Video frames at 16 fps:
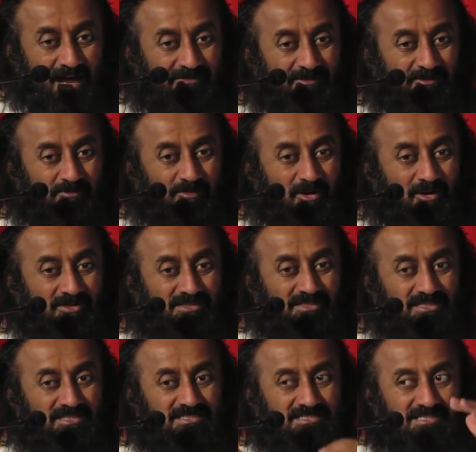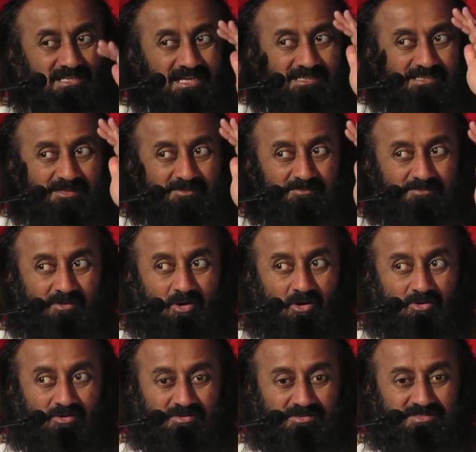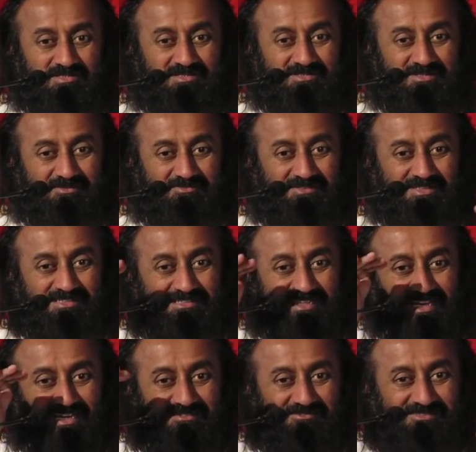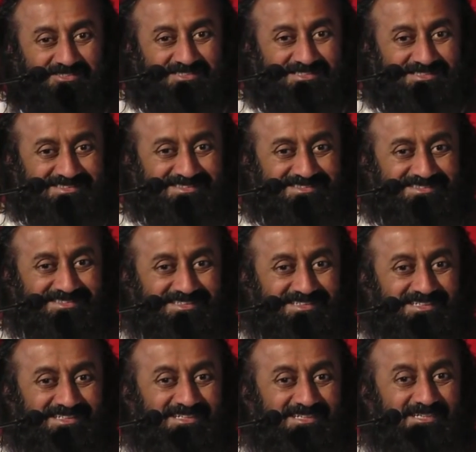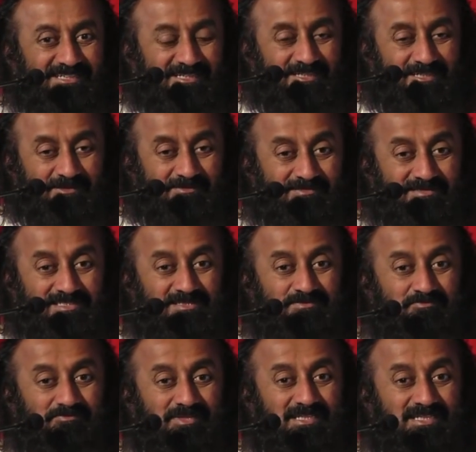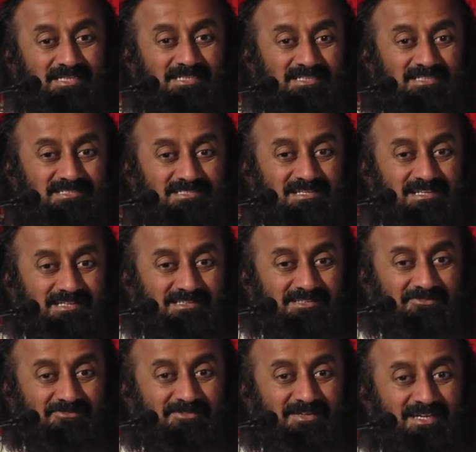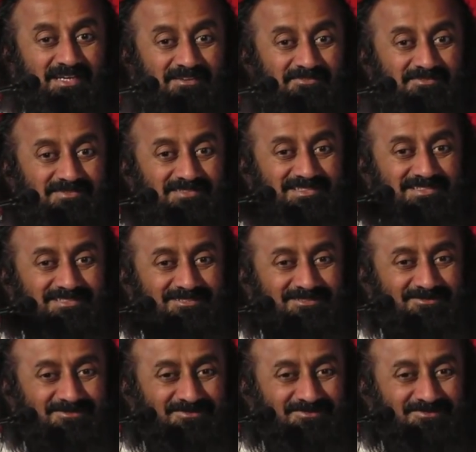Our body is like the box of the television. The spirit is like the waves.